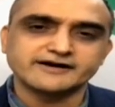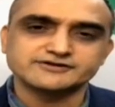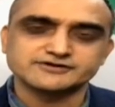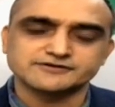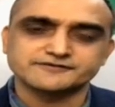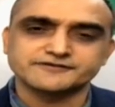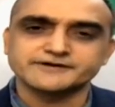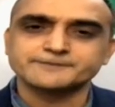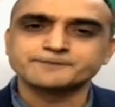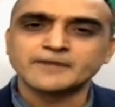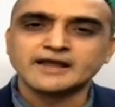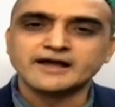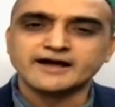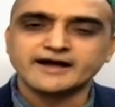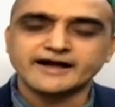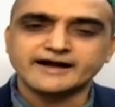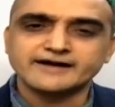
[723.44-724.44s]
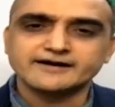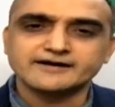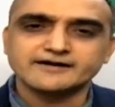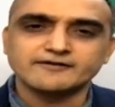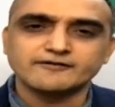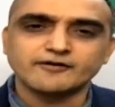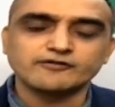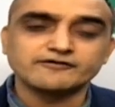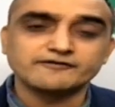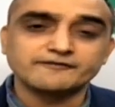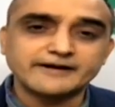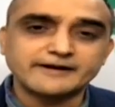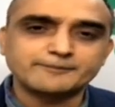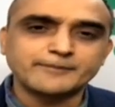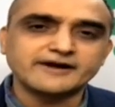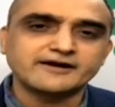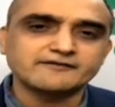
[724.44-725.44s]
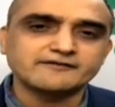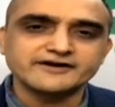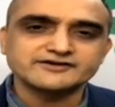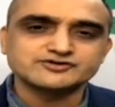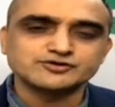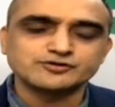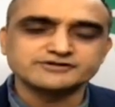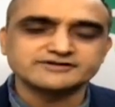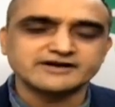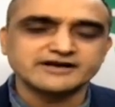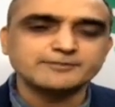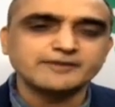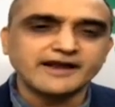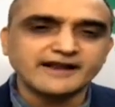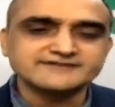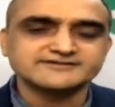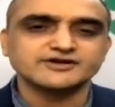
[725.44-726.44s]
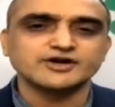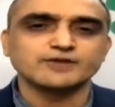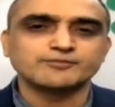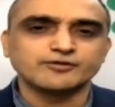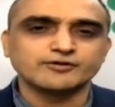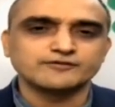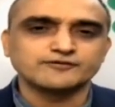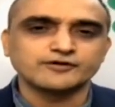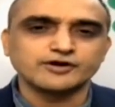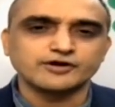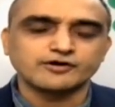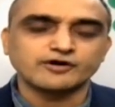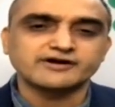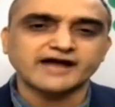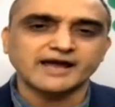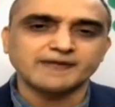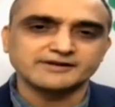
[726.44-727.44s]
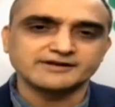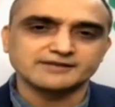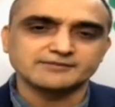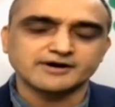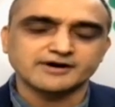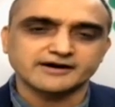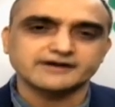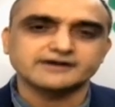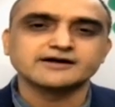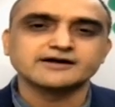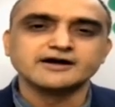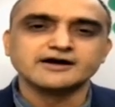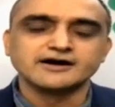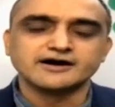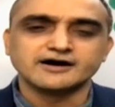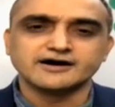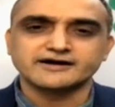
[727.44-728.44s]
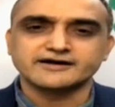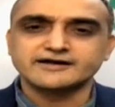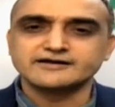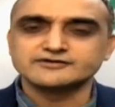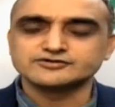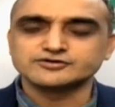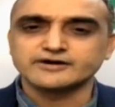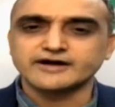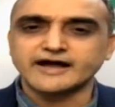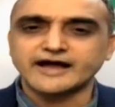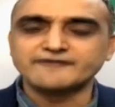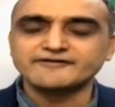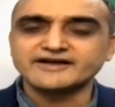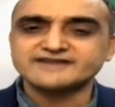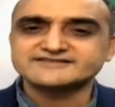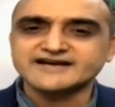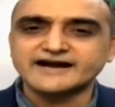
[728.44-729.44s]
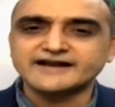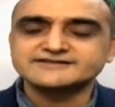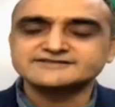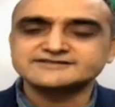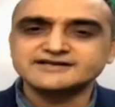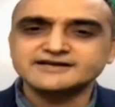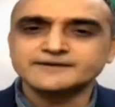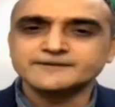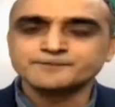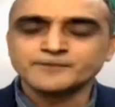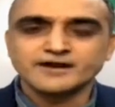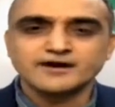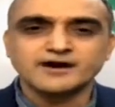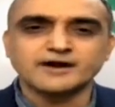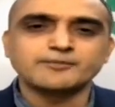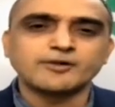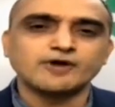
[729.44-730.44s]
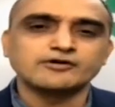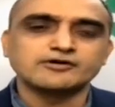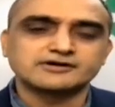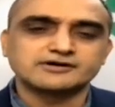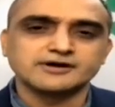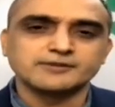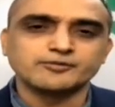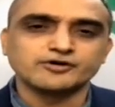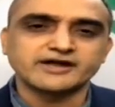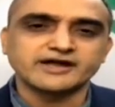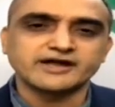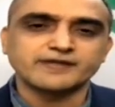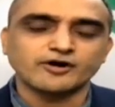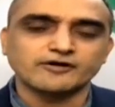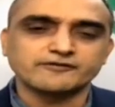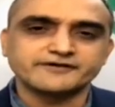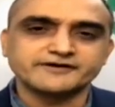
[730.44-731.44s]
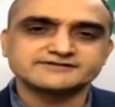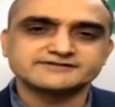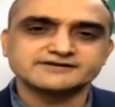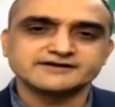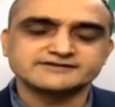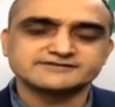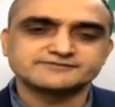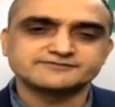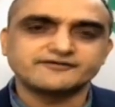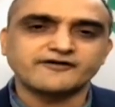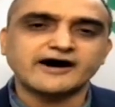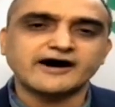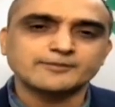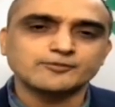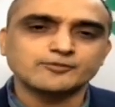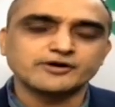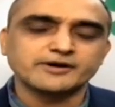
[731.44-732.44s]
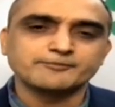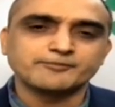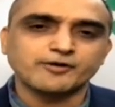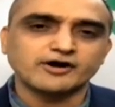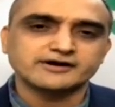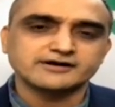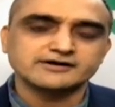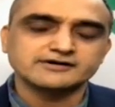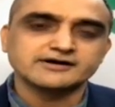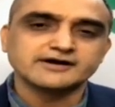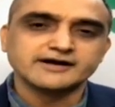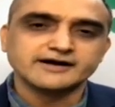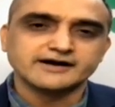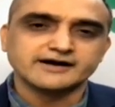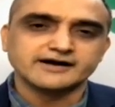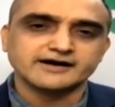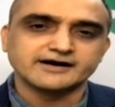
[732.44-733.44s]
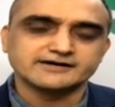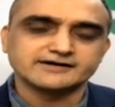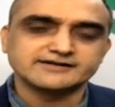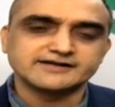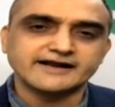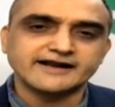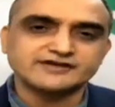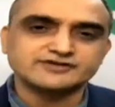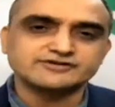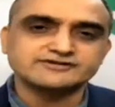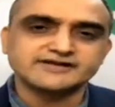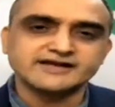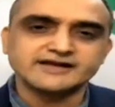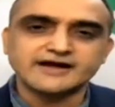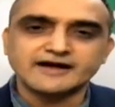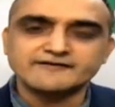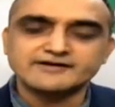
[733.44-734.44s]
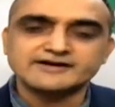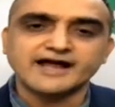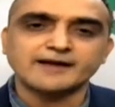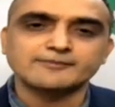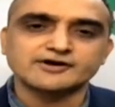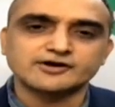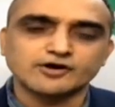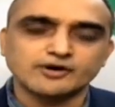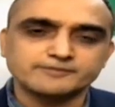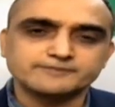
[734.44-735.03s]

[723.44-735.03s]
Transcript: of it and one of the ve- better ways to do is rebalancing your portfolio not timing the market uh, so having a strategy about uh, booking profits is far more important uh, than actually saying i will time the top